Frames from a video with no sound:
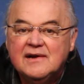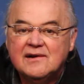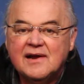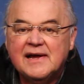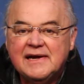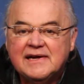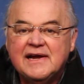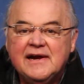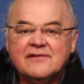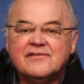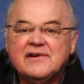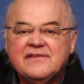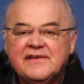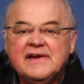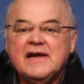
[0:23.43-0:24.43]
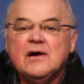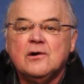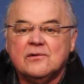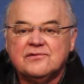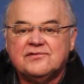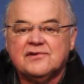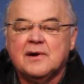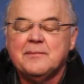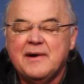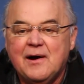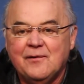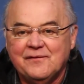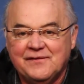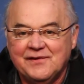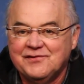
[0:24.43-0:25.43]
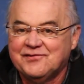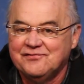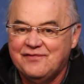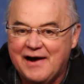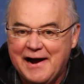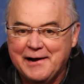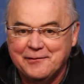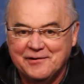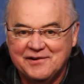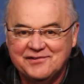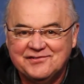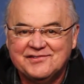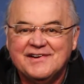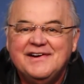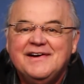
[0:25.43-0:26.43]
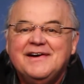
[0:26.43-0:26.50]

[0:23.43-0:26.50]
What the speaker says: like everything else about this virus.